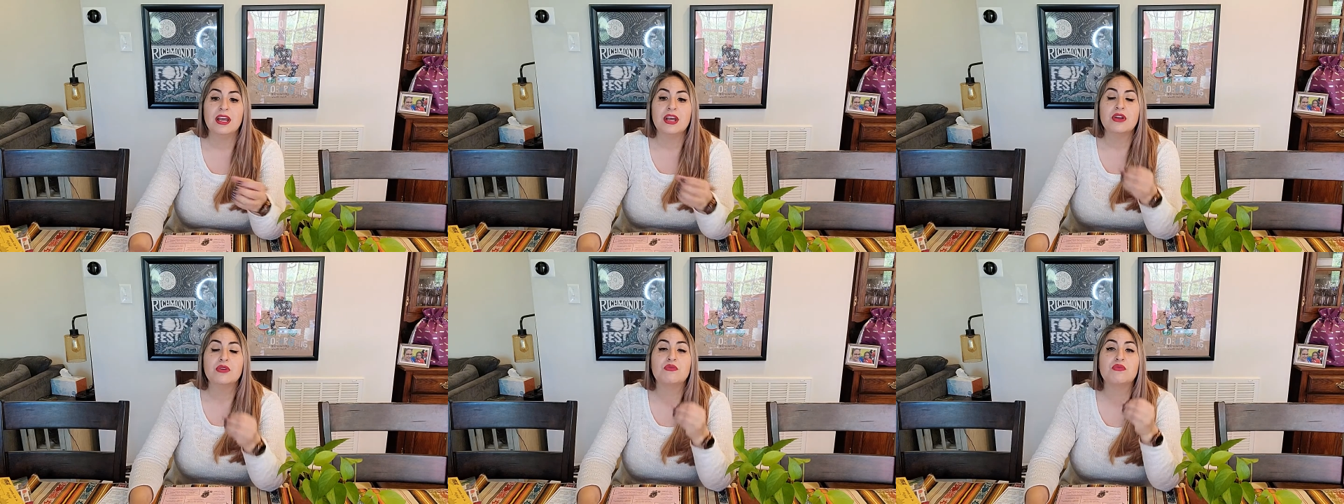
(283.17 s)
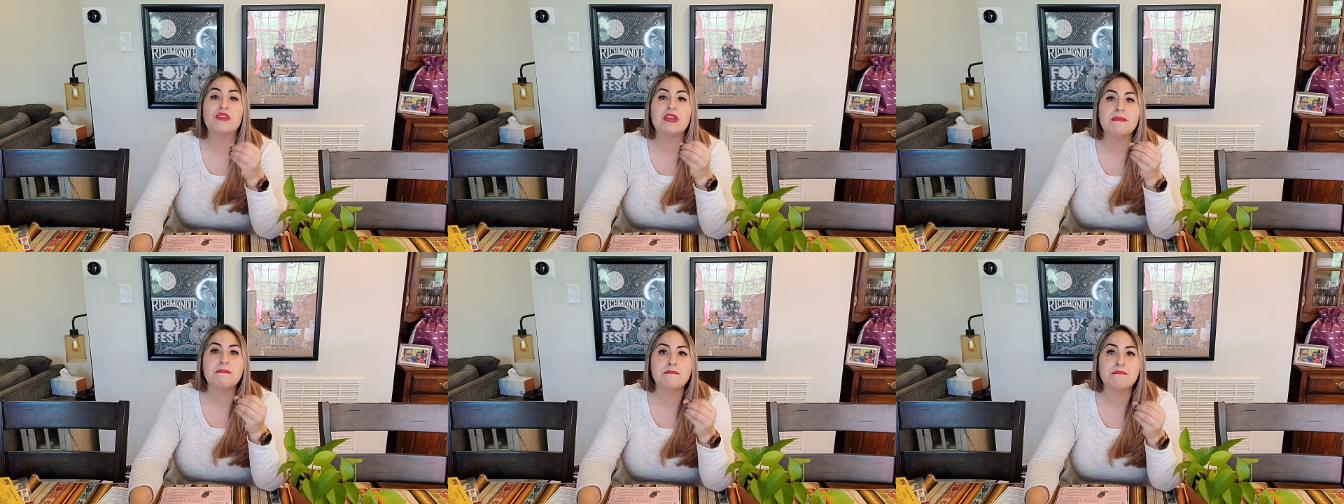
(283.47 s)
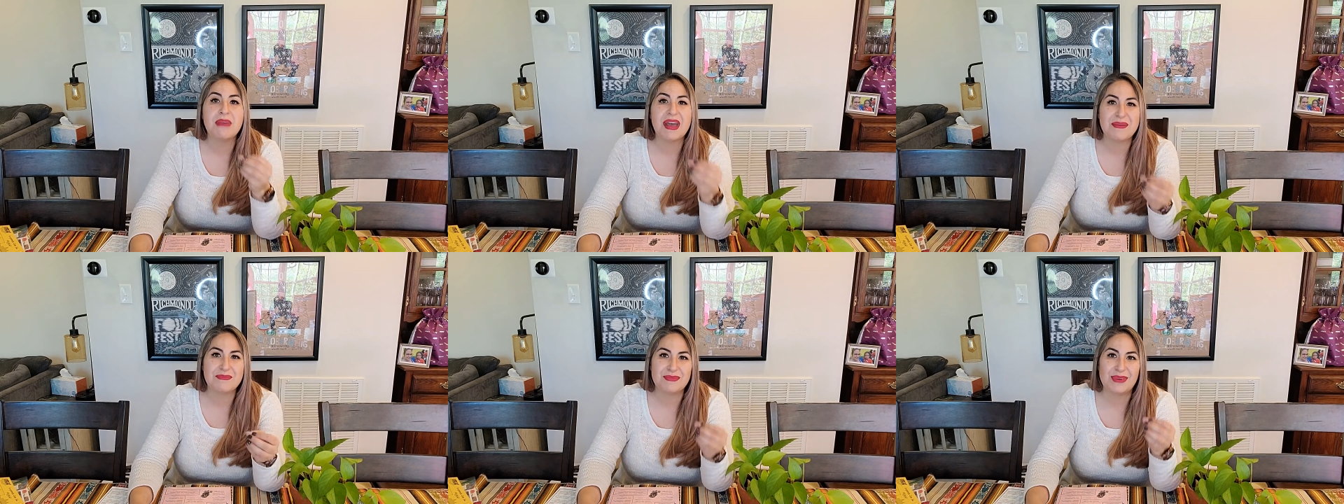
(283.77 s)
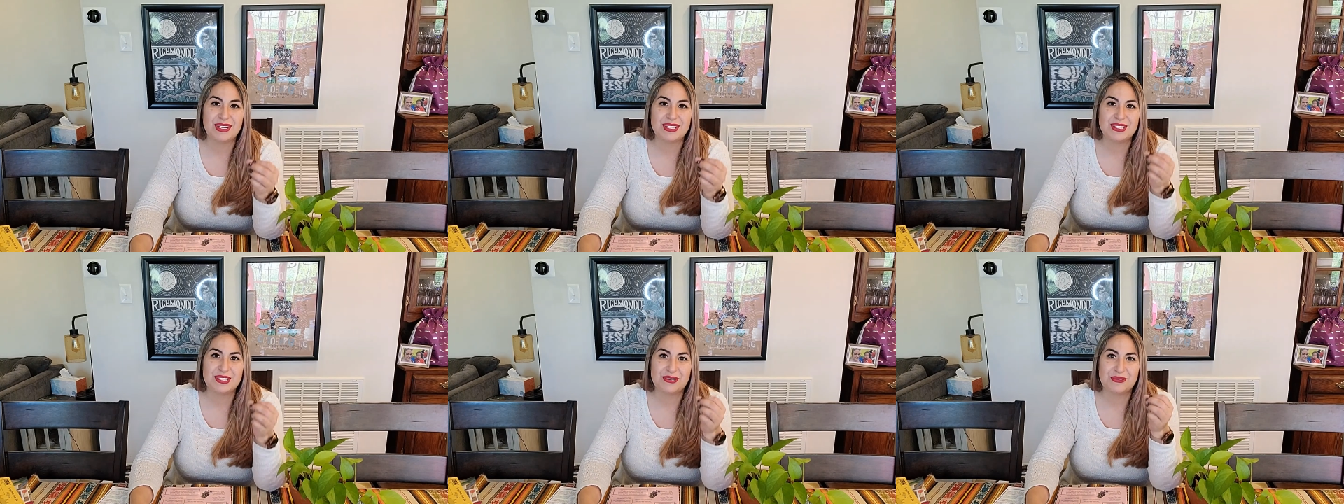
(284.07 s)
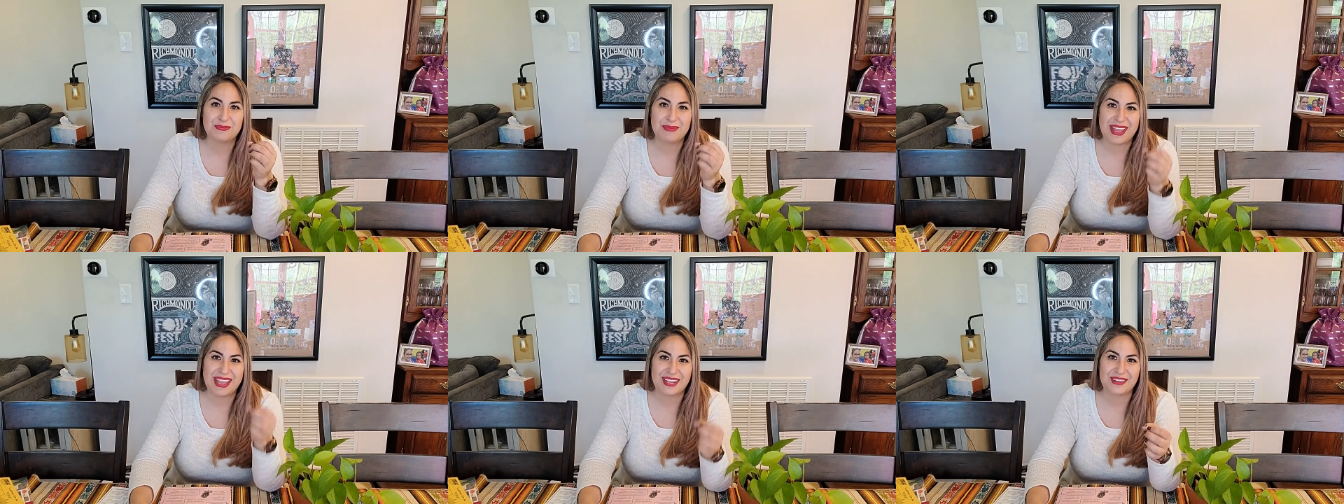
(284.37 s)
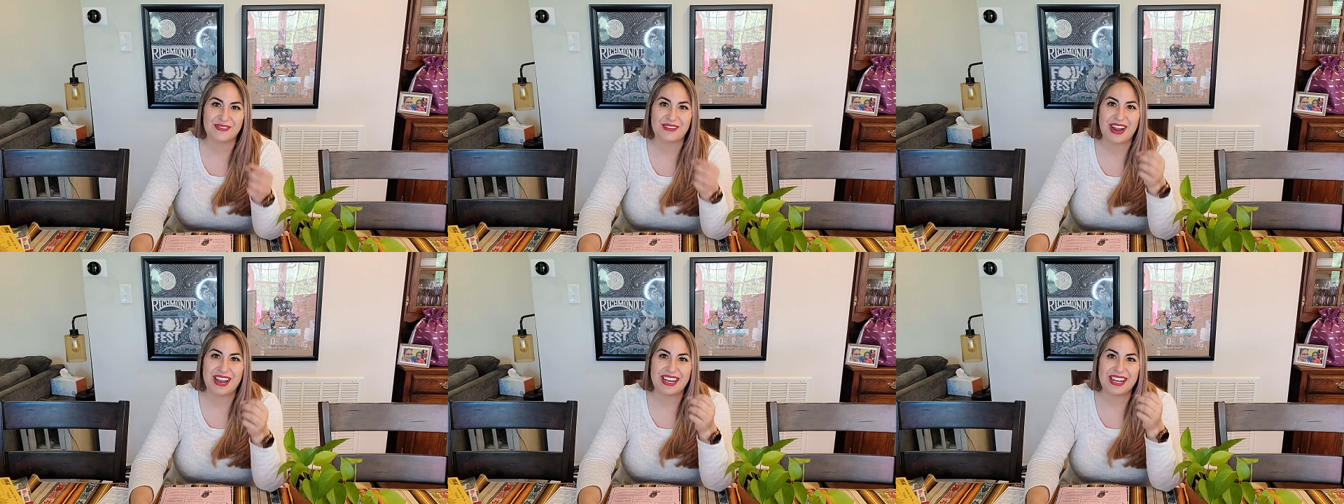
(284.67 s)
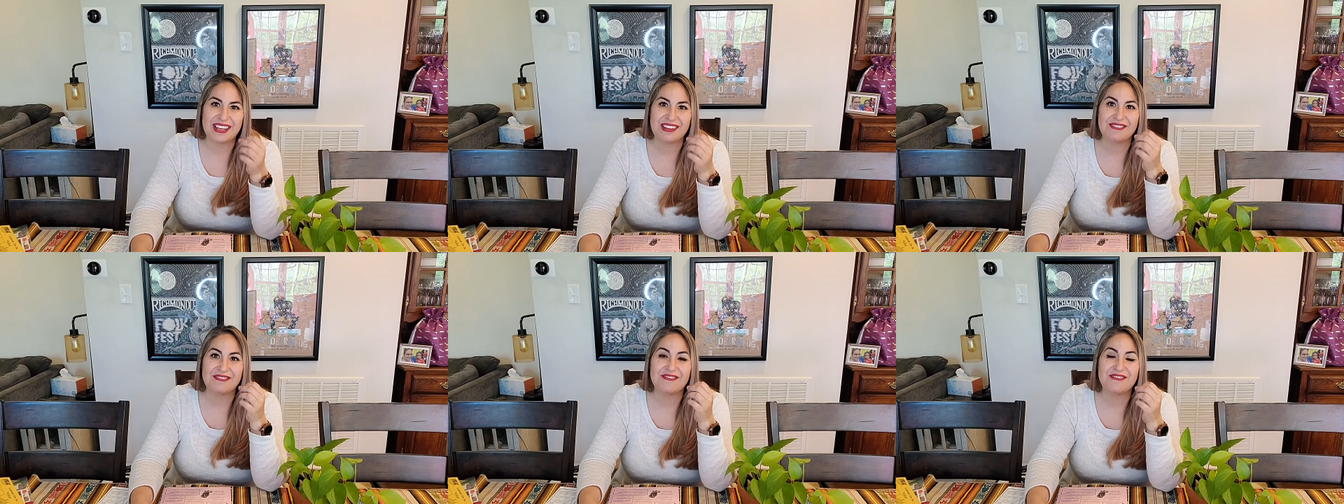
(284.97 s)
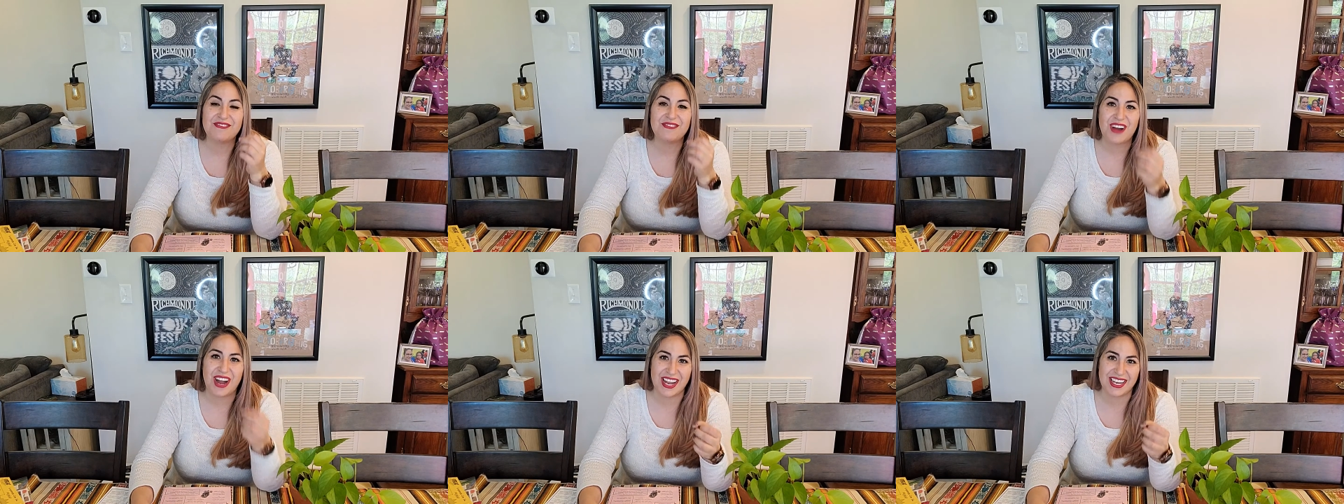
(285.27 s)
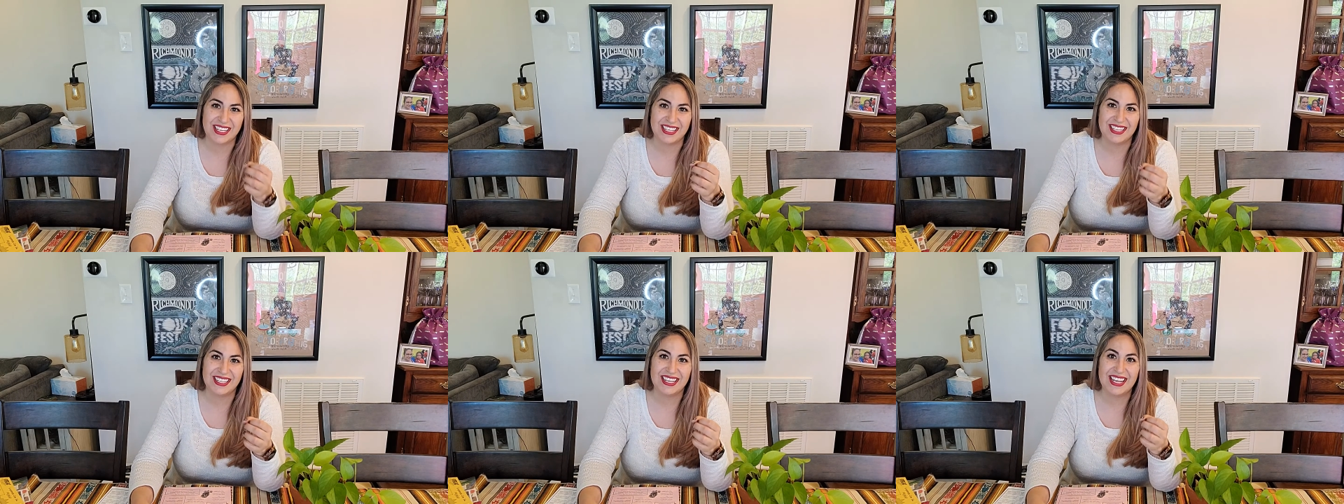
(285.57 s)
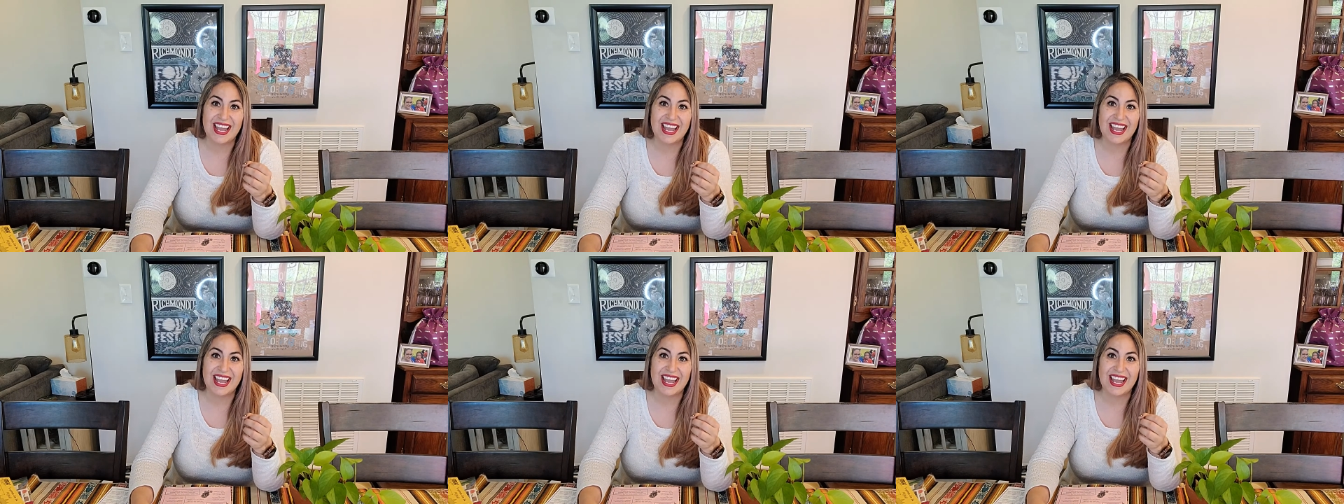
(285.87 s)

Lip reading: Remember to make writing fun,